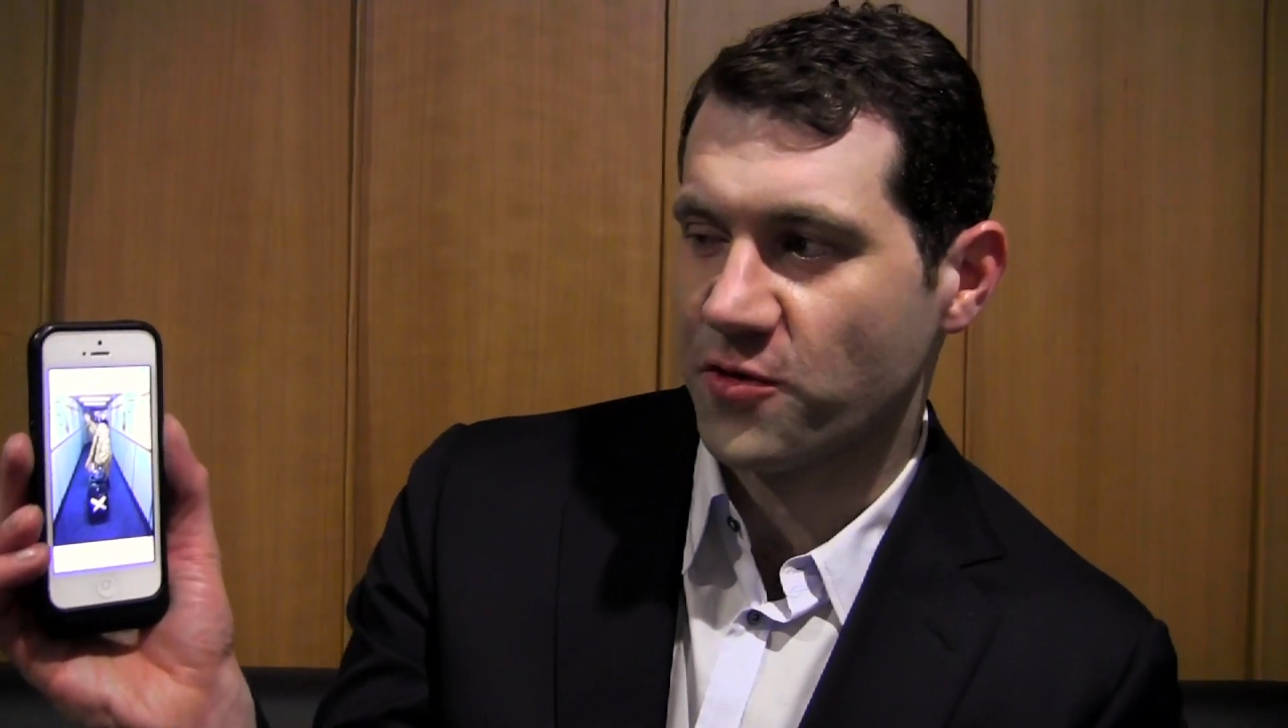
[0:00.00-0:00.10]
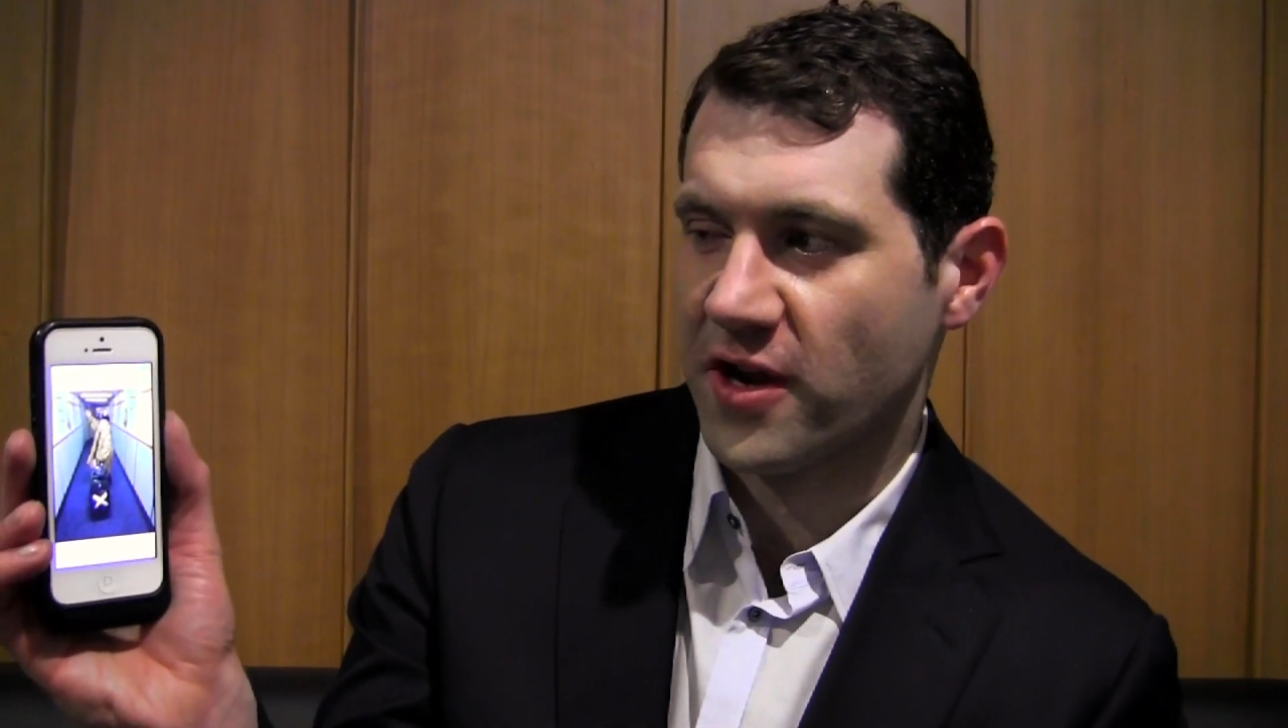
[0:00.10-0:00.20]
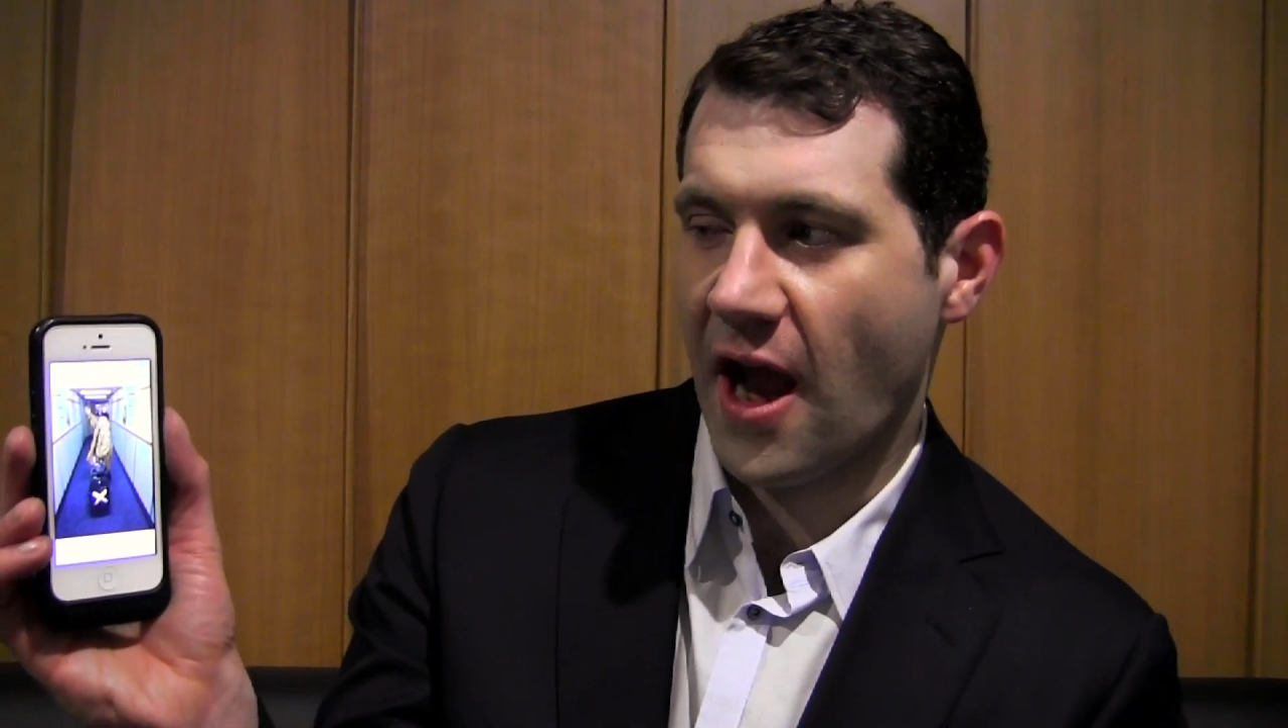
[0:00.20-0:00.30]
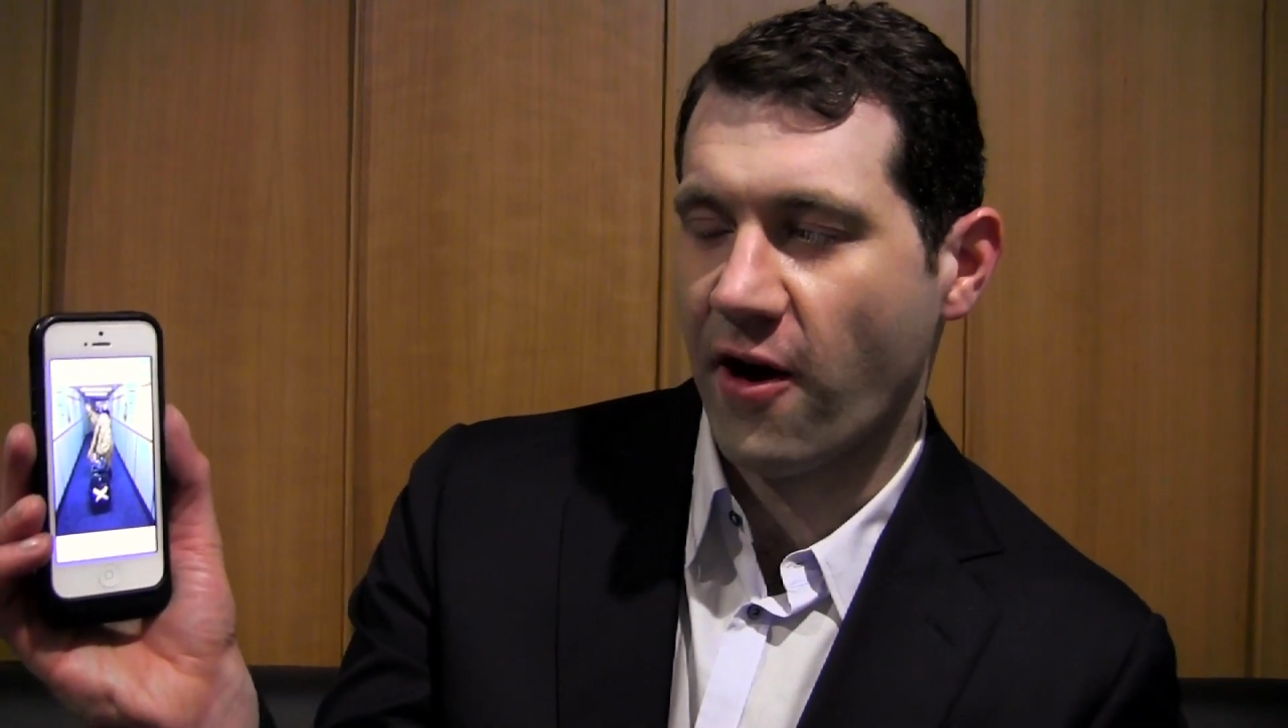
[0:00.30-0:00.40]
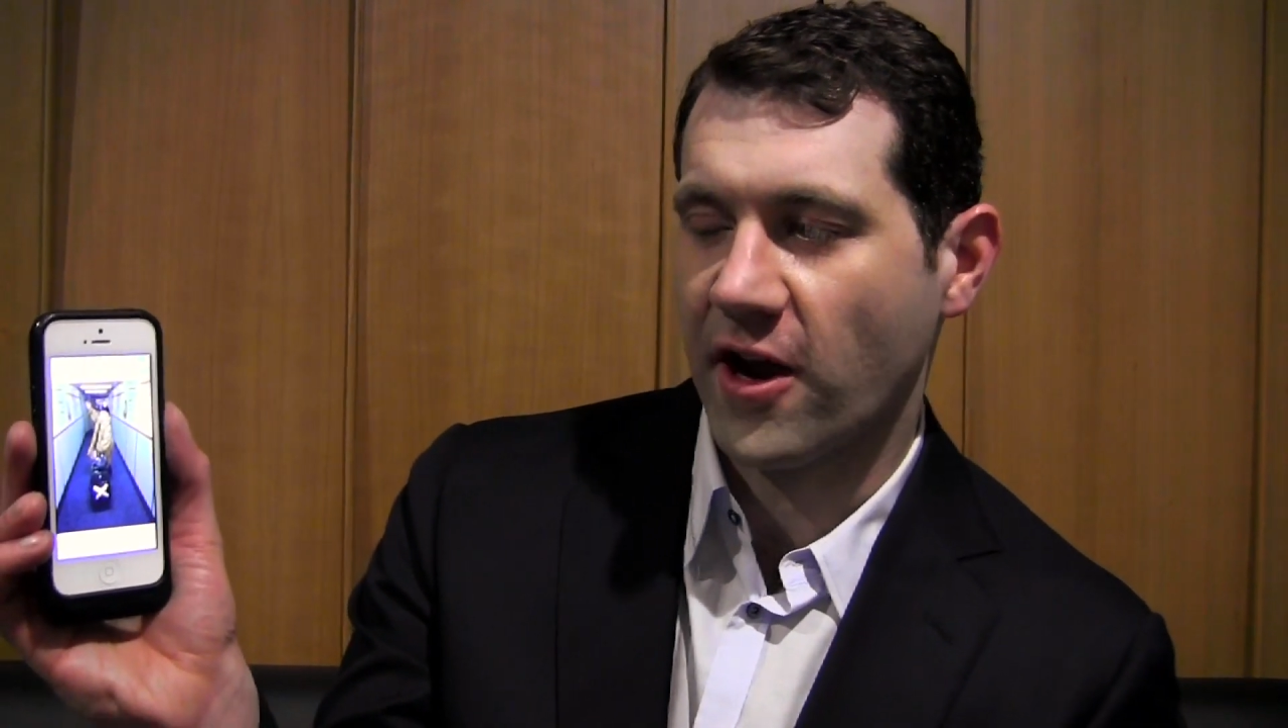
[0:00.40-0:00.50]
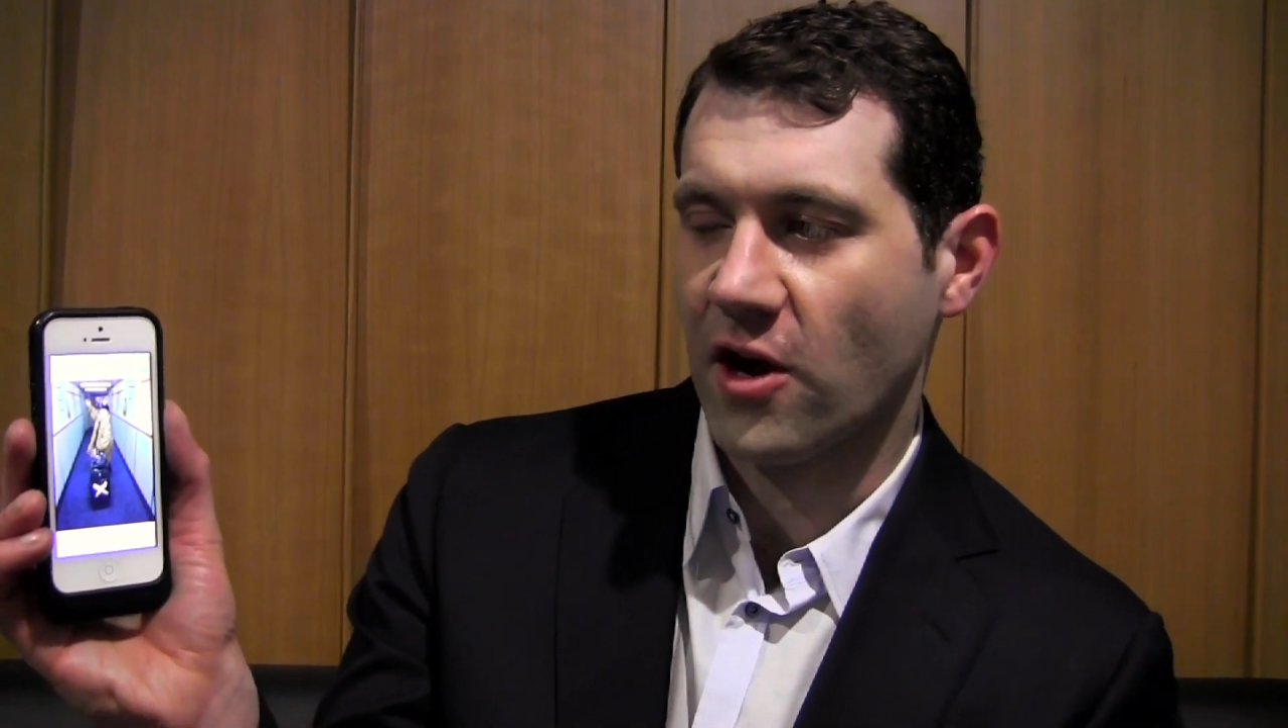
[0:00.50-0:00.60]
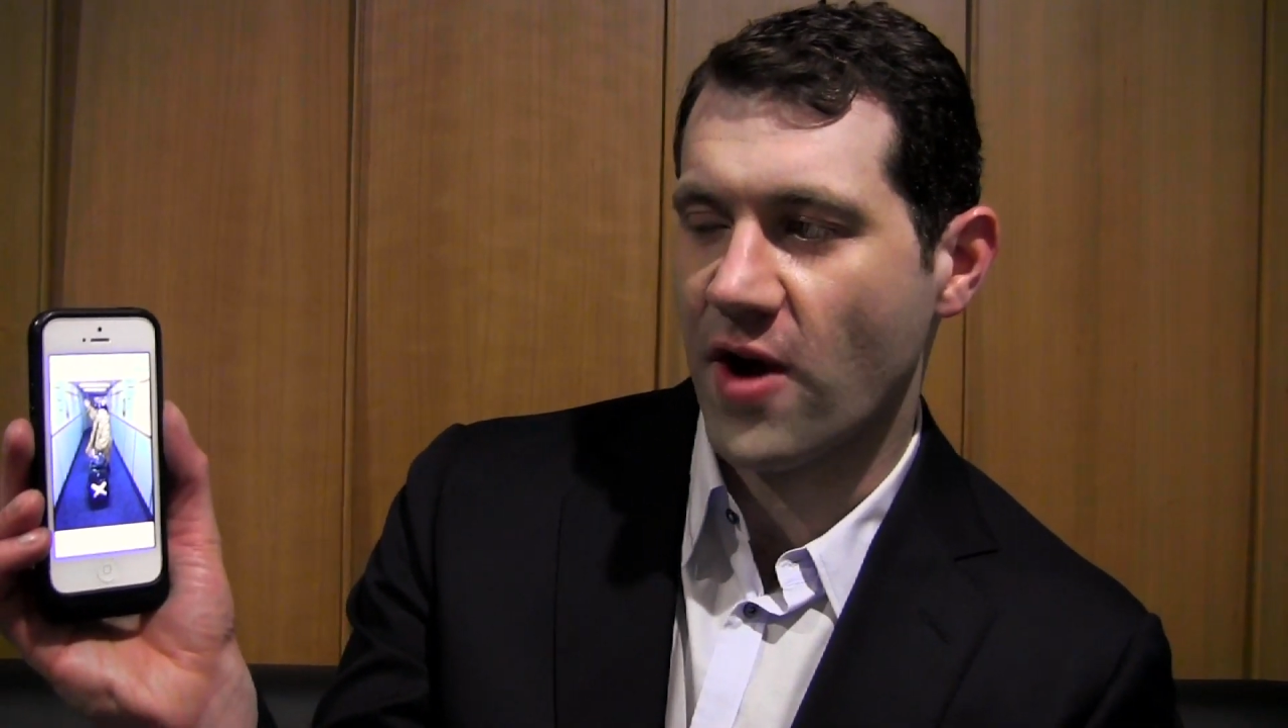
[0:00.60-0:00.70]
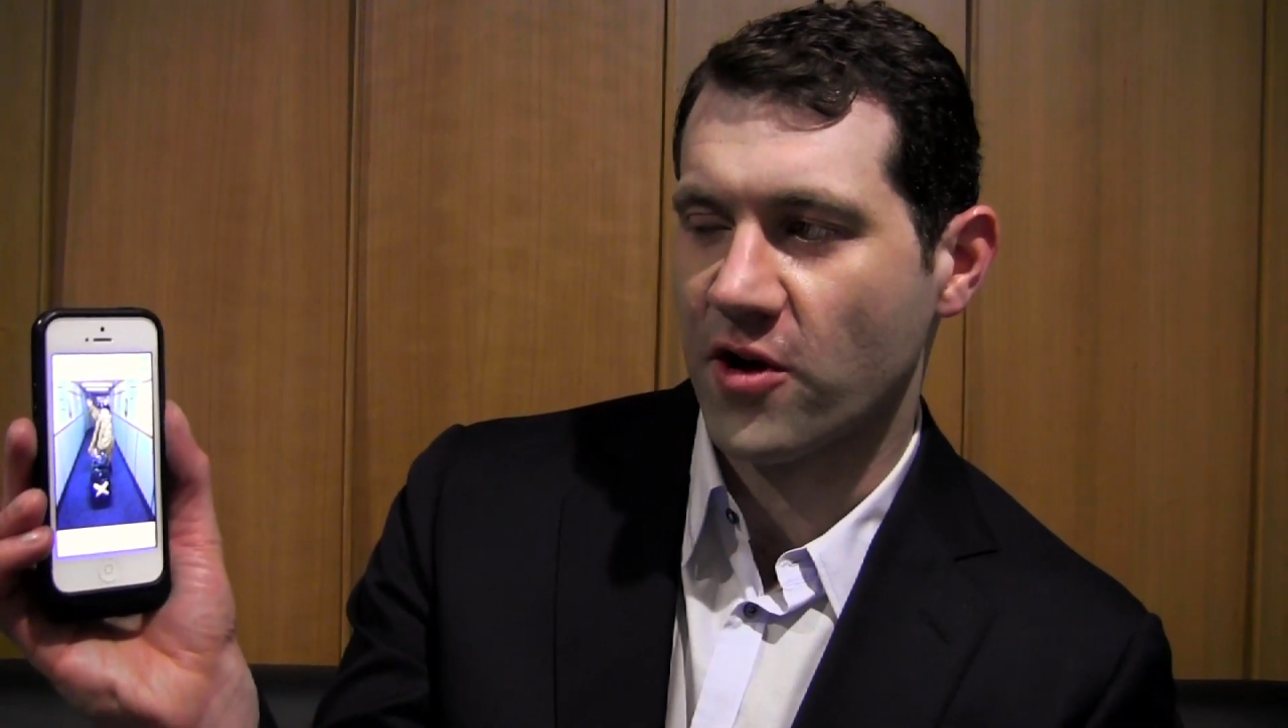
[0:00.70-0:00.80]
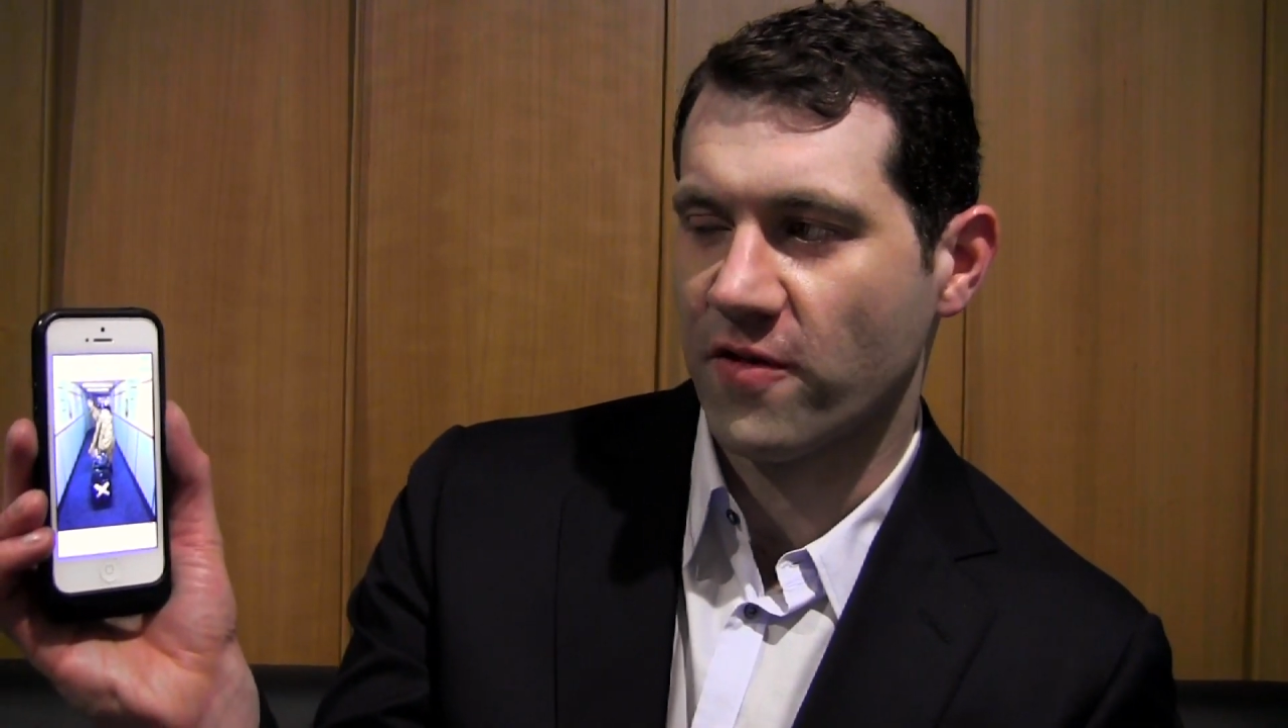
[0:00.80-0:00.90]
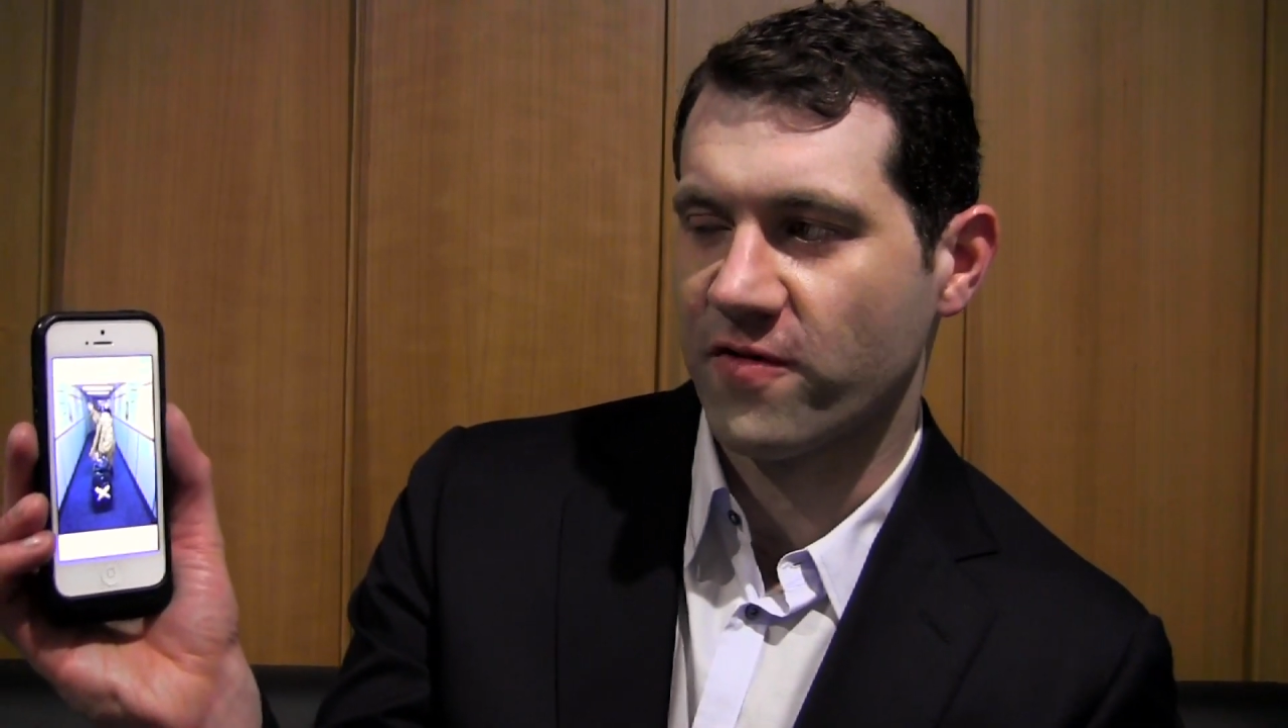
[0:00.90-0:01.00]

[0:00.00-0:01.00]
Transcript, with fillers: were carrying around her